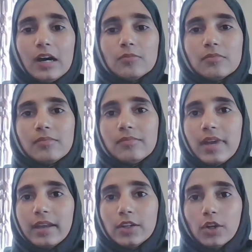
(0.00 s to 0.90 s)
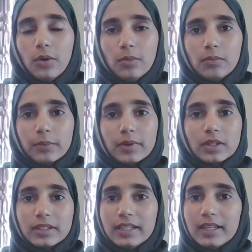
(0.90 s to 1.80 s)
Um, and, you know, when
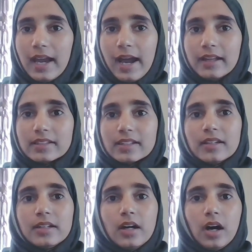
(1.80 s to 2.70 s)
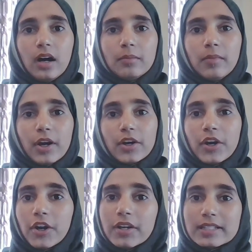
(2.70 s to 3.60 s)
we're looking at um, our
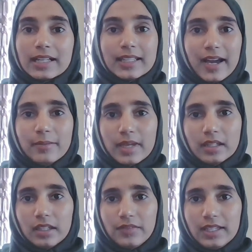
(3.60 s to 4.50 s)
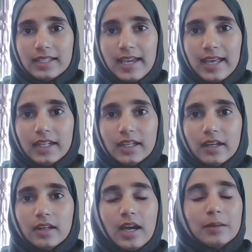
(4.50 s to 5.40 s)
current climate living in
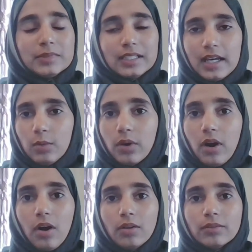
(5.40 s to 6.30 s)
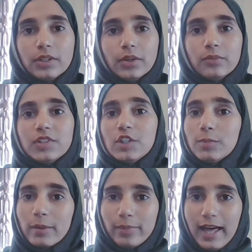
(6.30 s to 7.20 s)
Canada, alhamdulillah, we're all, you know,
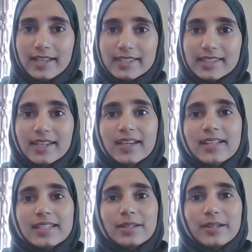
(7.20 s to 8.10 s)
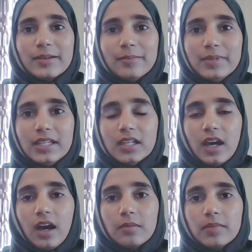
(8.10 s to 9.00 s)
super blessed to
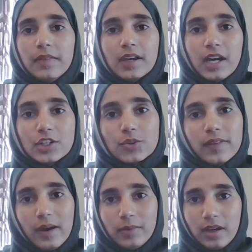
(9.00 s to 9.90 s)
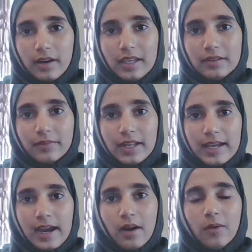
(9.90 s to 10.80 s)
be um, in the country that we are in
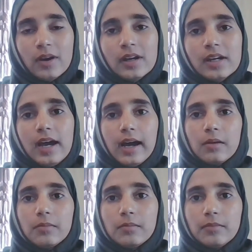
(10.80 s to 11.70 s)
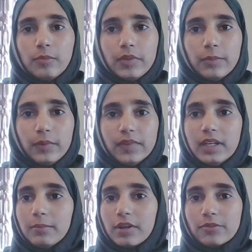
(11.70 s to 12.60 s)
right now, um, with,
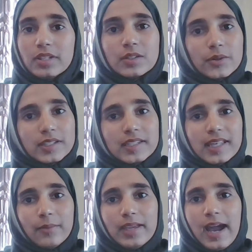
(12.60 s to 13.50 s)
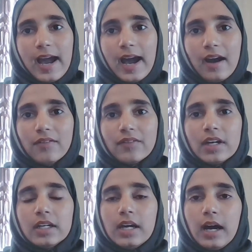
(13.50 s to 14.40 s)
with the number of resources that we have
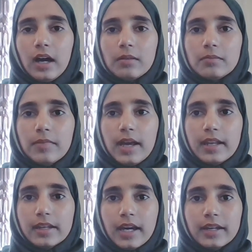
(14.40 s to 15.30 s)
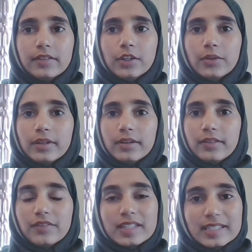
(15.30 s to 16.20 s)
um, and, and kind of, you know,
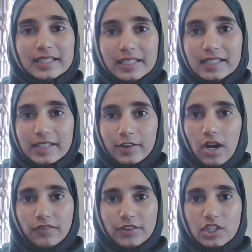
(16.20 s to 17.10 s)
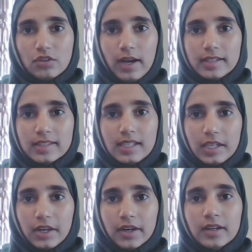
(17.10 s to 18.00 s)
the facilities that are offered to us
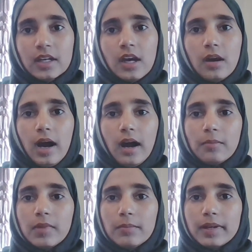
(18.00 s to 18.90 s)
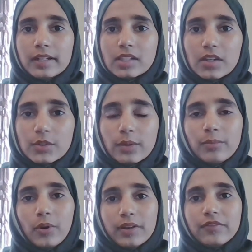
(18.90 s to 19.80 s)
here. Um, but it's also
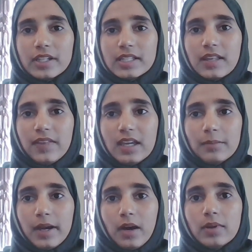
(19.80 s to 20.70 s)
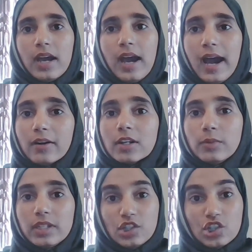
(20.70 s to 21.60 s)
important for us to think about how
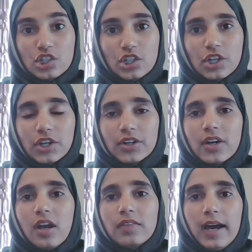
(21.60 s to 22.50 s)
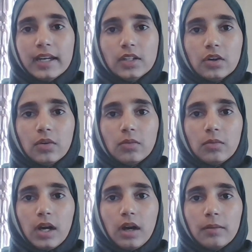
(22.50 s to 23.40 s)
can we ensure that, you
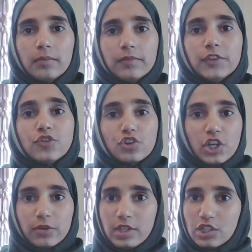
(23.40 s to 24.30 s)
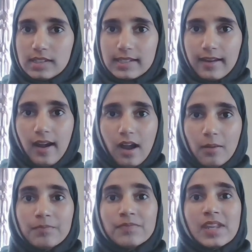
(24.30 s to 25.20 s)
know, um, future generations to
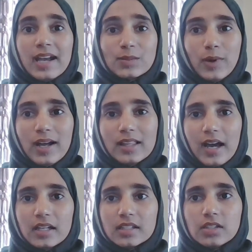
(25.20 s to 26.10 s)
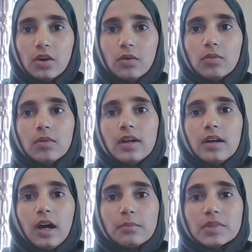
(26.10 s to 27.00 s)
come, as well as, you know,
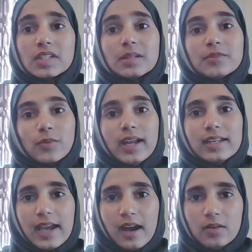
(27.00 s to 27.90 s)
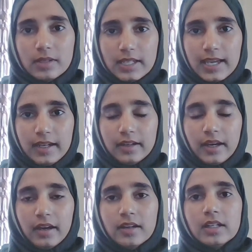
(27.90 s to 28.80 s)
Uh, Muslims right now in
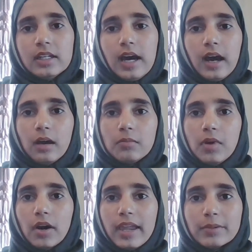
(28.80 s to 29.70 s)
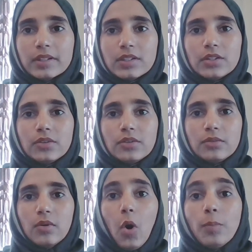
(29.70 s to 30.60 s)
Canada um, are able to
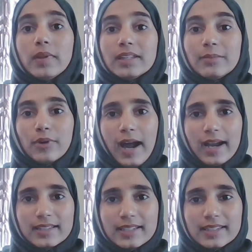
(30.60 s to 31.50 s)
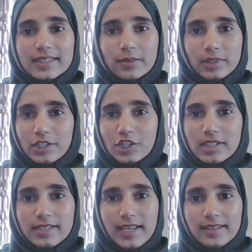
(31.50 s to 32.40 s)
openly practice the
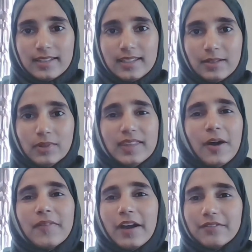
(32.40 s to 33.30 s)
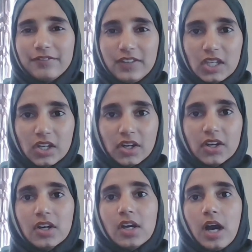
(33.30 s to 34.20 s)
religious identity without that fear
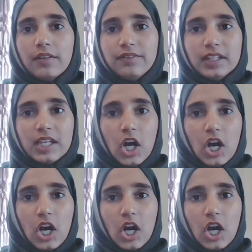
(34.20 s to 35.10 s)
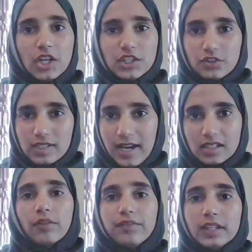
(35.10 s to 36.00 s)
of feeling ostracized
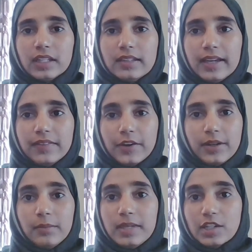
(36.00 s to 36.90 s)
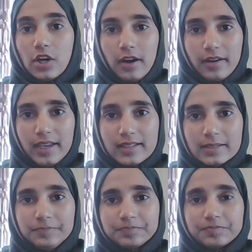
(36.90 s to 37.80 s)
or feeling like they're going to be a target